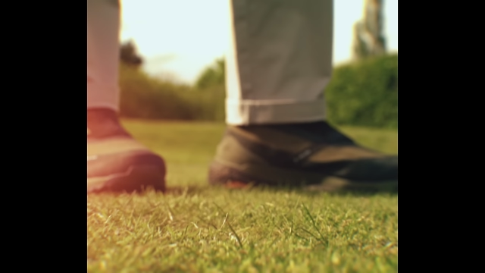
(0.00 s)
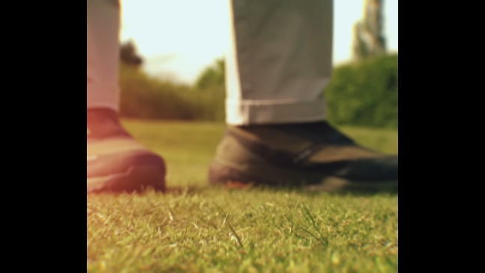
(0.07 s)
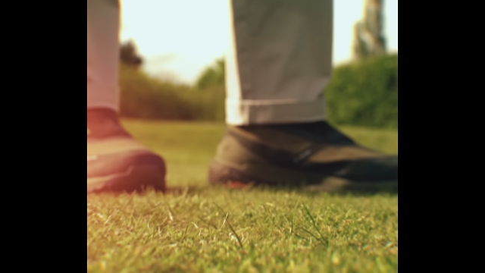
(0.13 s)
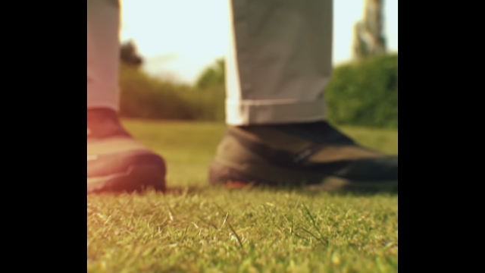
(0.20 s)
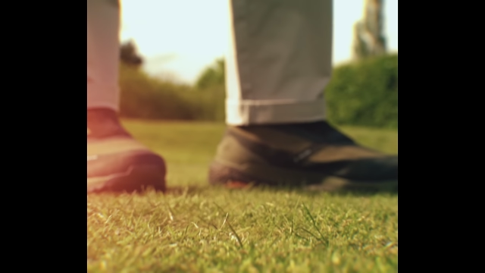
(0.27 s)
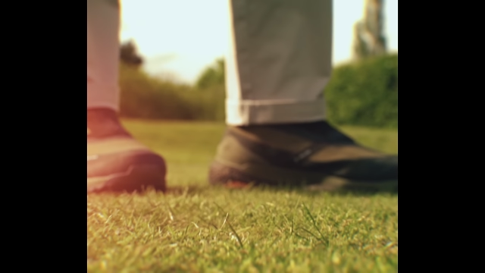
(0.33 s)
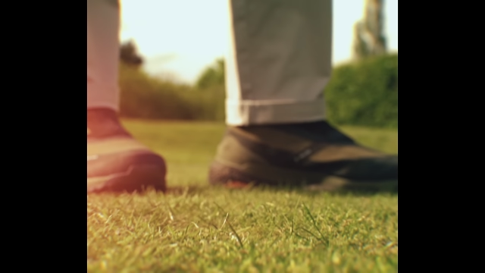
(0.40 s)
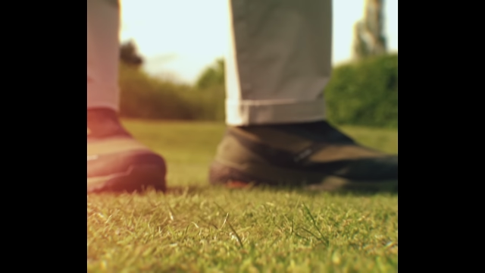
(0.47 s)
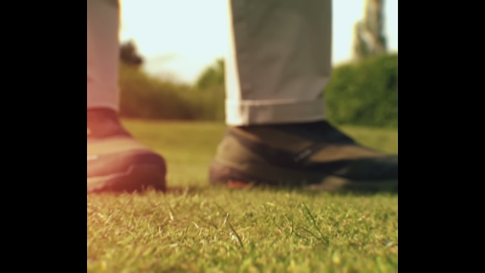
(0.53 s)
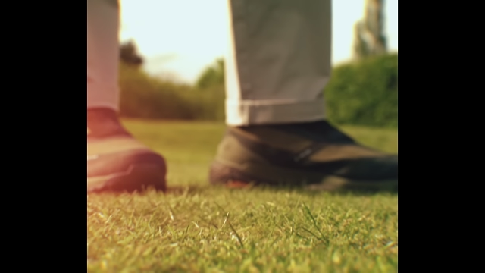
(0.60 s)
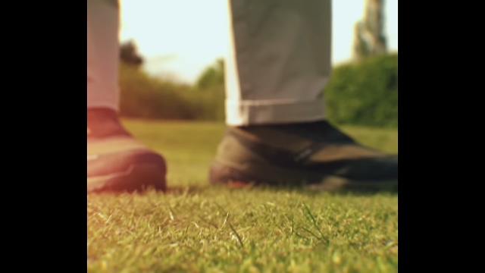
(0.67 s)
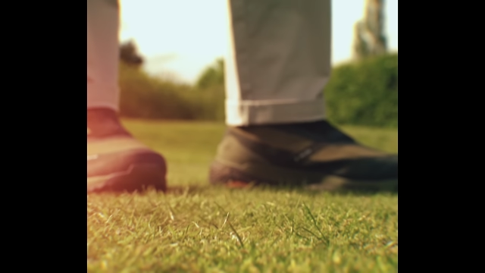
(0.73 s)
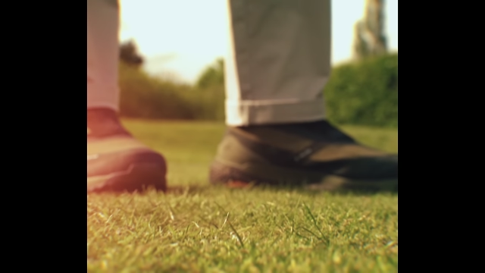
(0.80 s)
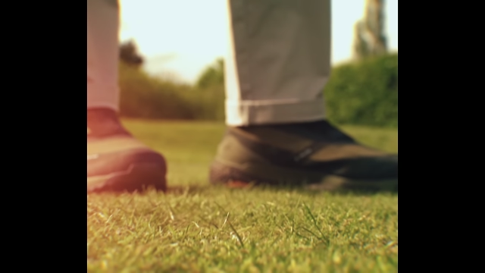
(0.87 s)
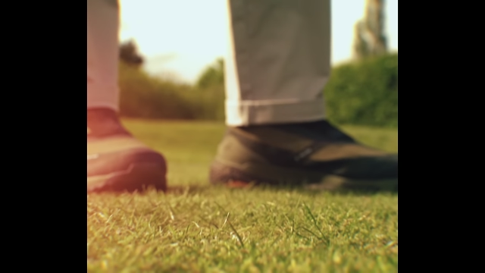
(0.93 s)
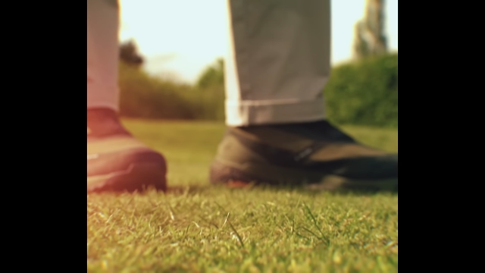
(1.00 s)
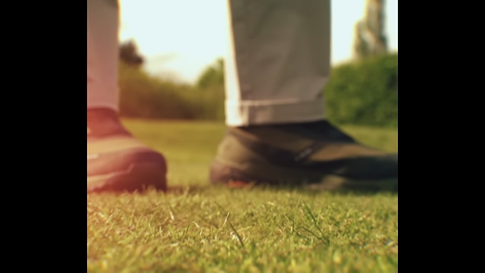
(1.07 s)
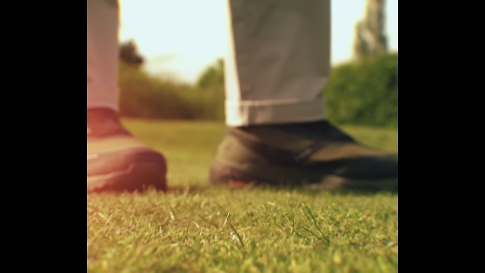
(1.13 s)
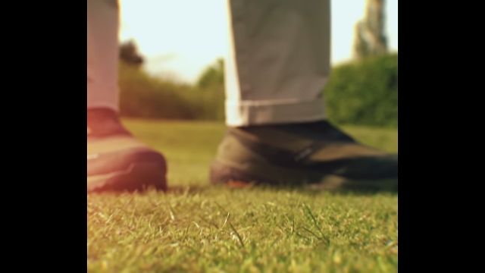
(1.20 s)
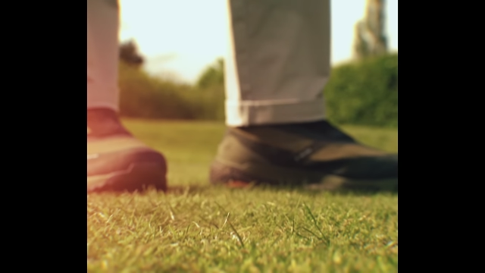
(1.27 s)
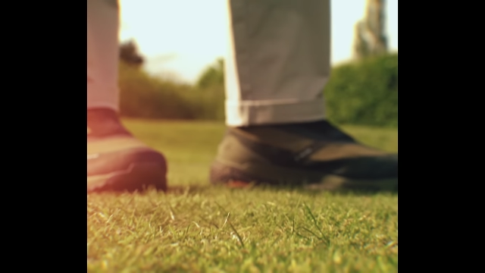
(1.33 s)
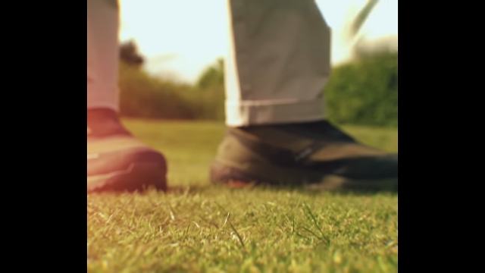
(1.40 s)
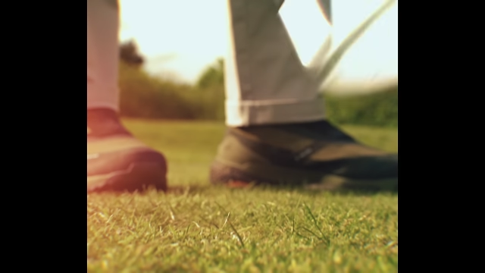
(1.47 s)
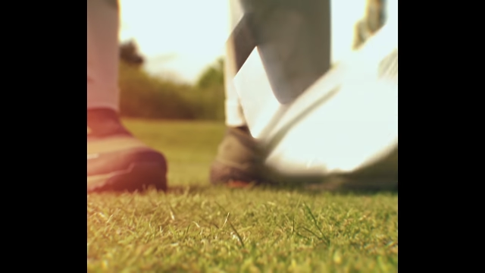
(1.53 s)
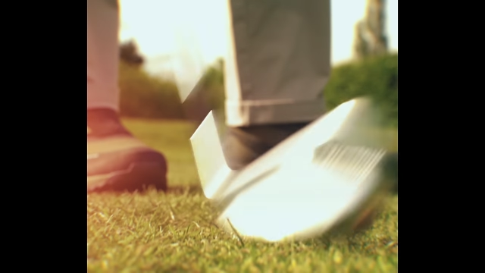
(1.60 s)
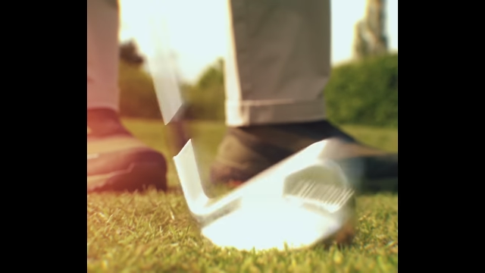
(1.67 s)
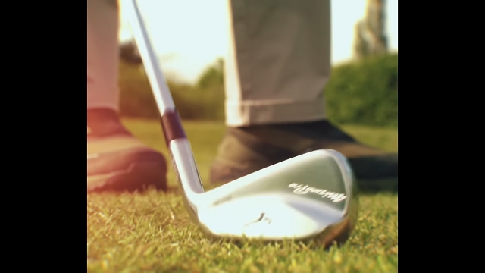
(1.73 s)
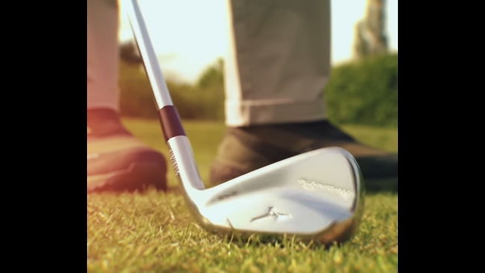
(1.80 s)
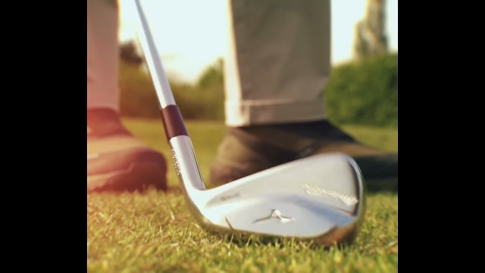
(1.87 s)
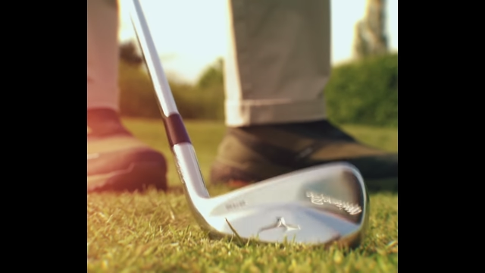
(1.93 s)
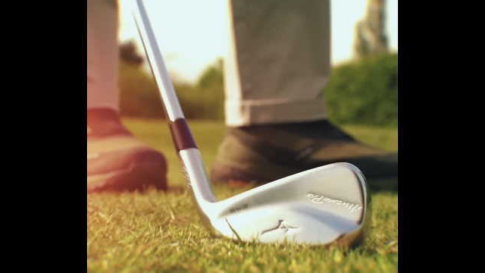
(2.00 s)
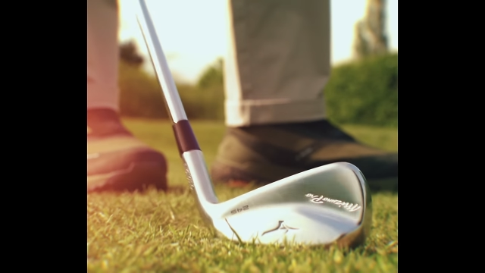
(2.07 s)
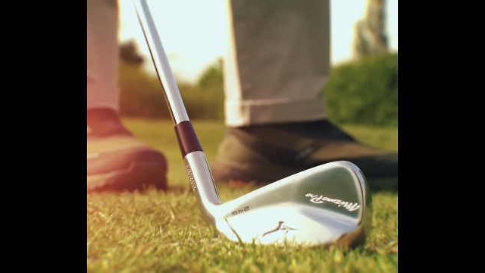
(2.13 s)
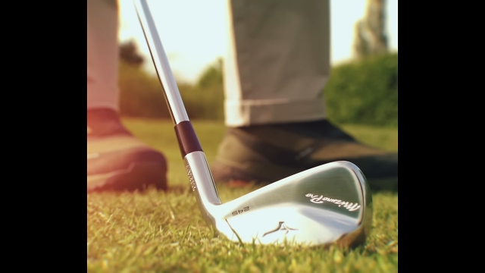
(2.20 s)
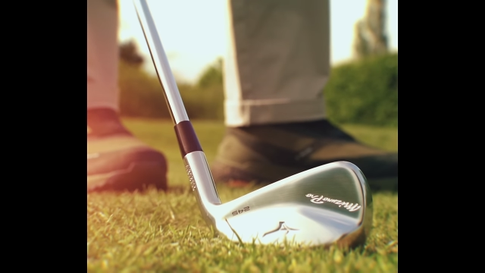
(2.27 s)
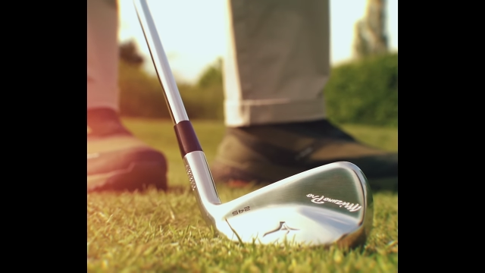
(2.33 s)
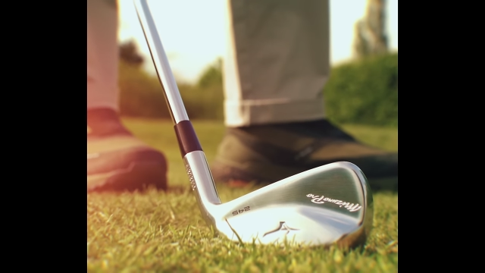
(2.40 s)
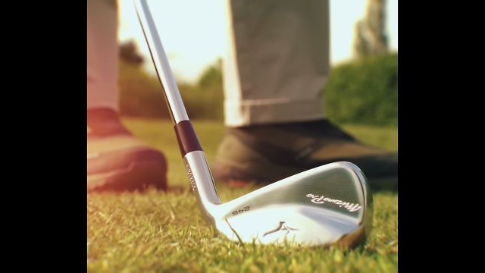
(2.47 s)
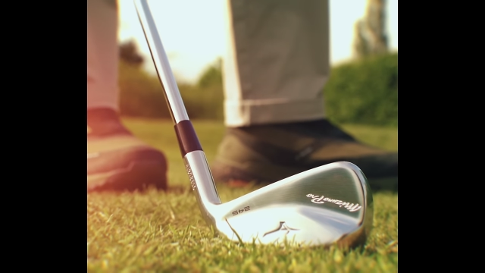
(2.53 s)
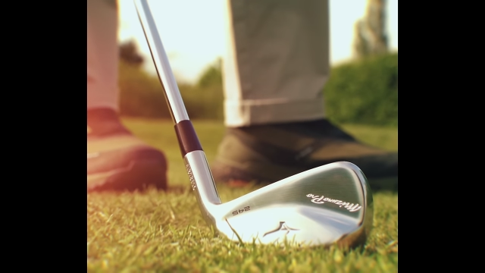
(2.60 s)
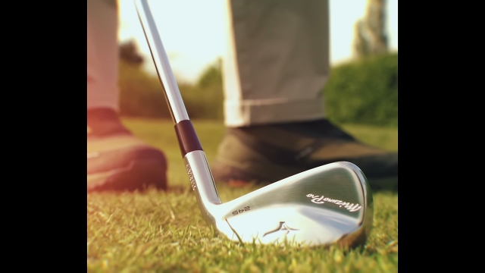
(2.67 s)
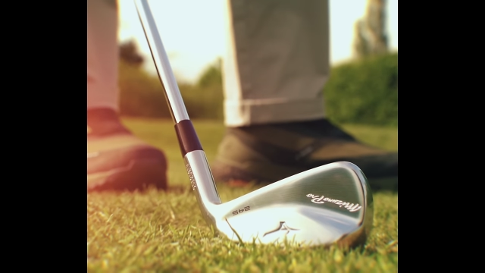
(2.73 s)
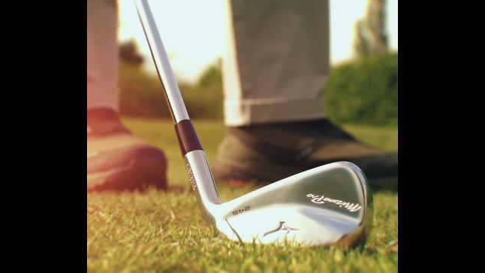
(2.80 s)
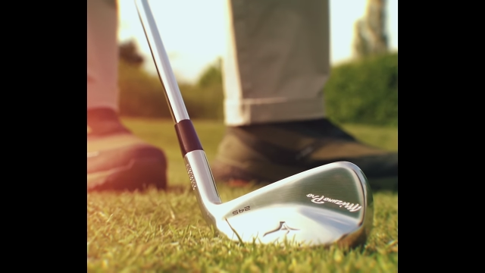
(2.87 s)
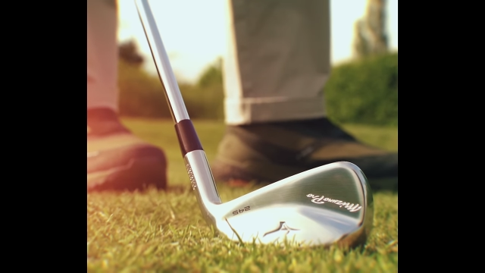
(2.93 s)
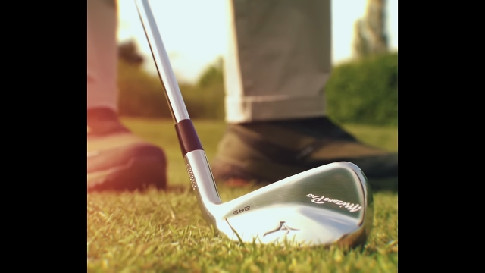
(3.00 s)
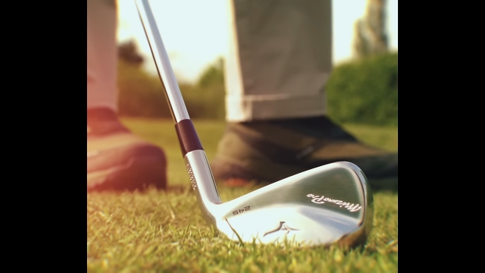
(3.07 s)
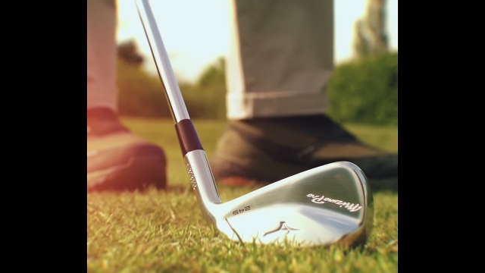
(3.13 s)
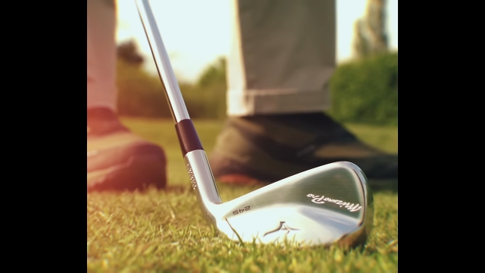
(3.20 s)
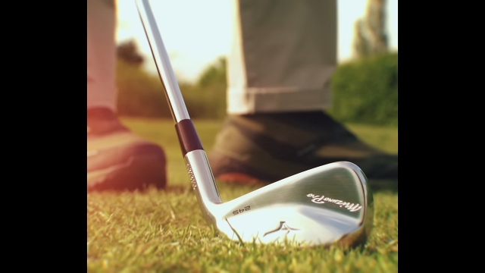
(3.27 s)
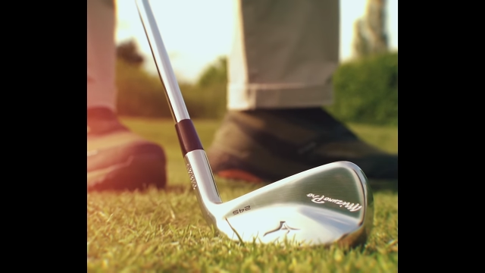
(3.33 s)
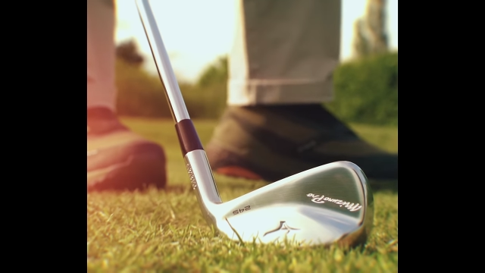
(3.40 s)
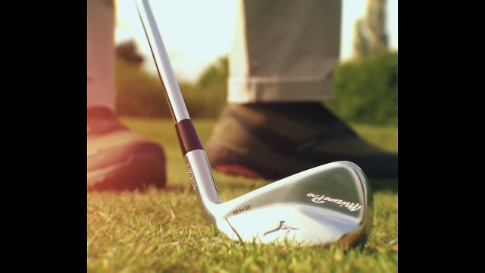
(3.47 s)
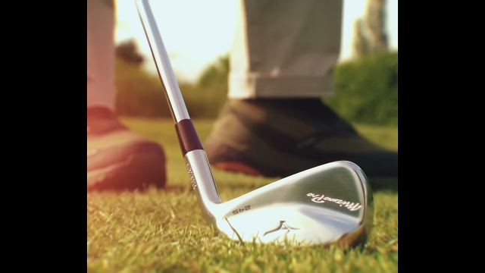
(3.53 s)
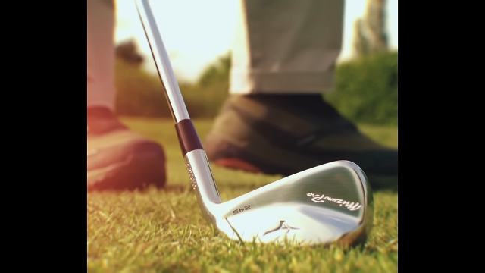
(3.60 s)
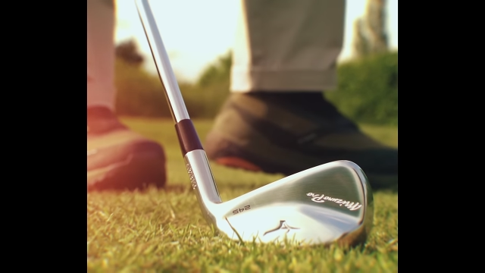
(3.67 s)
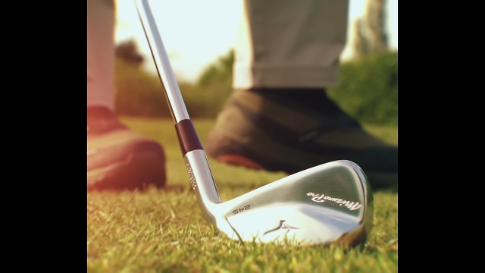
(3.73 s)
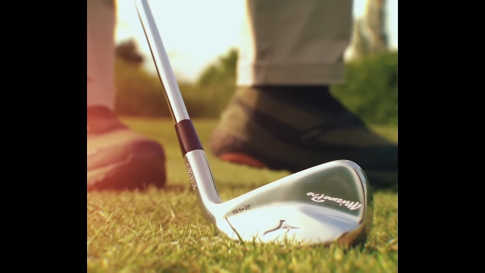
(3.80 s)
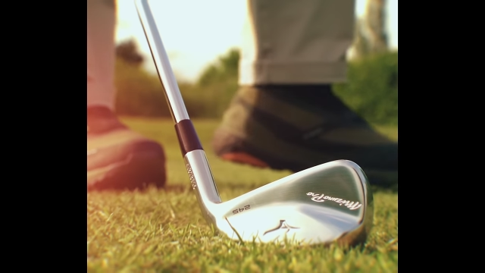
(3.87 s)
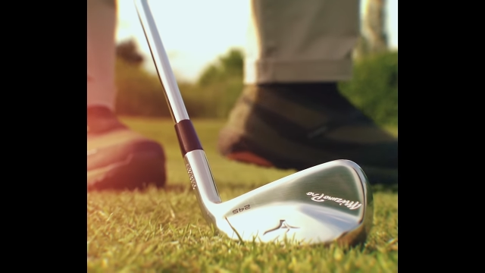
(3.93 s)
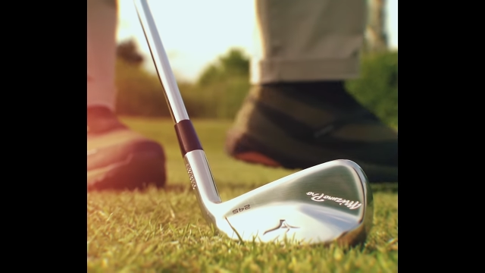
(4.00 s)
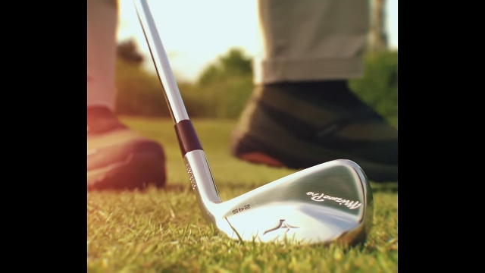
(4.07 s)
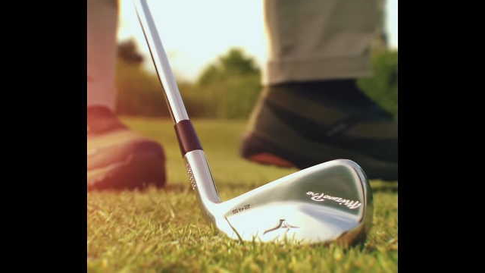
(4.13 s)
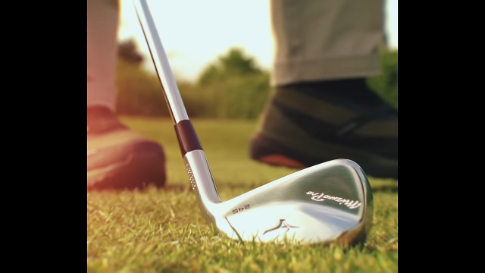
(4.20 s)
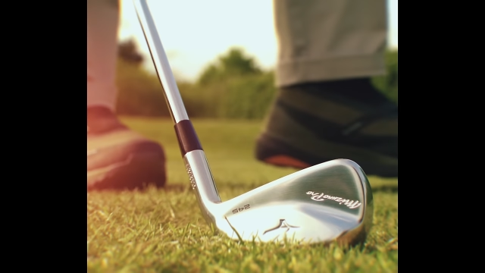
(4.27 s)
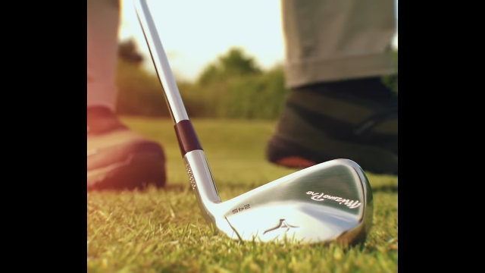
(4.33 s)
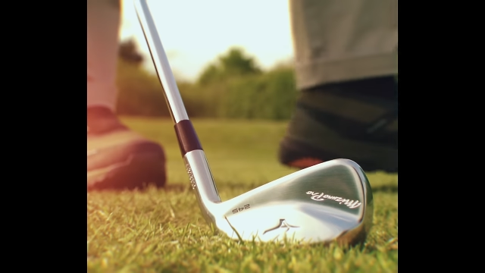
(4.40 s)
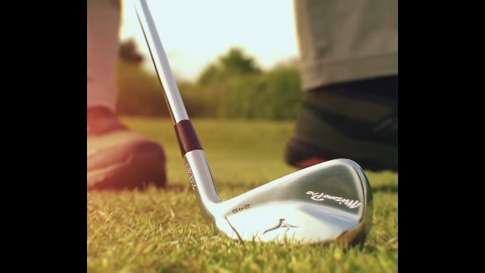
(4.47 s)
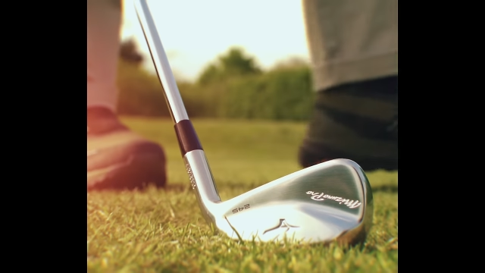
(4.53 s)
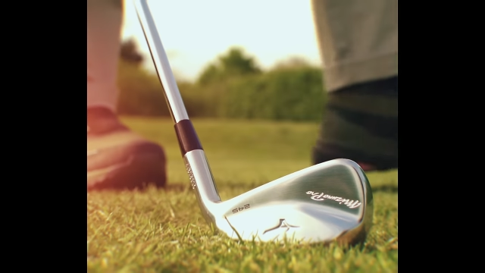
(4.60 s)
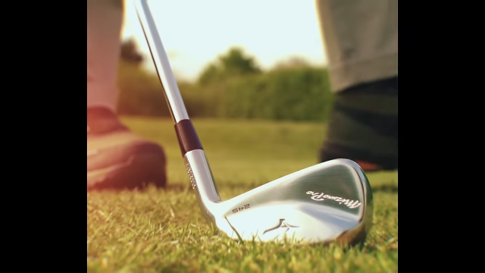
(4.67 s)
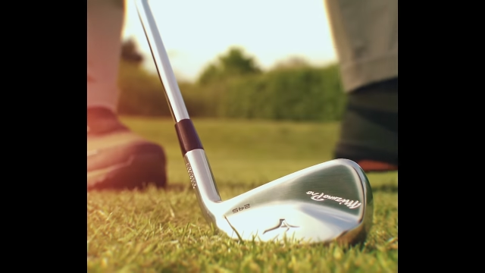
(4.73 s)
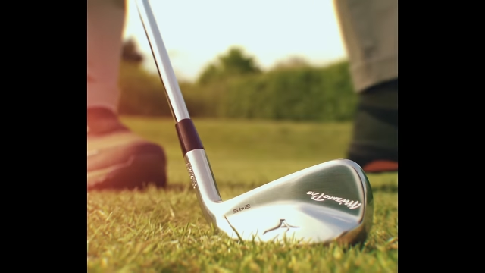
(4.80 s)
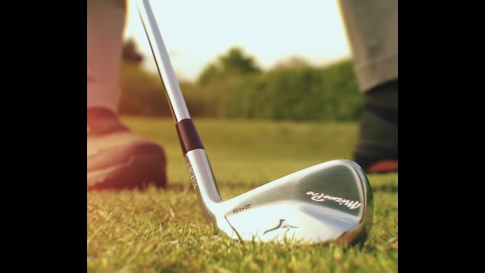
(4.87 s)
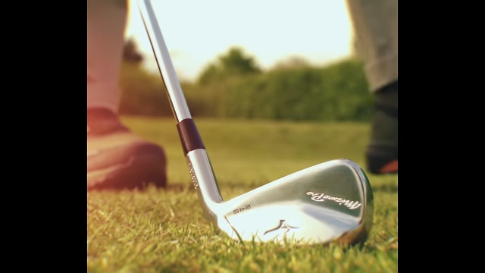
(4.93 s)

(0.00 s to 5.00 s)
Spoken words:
(no speaker visible)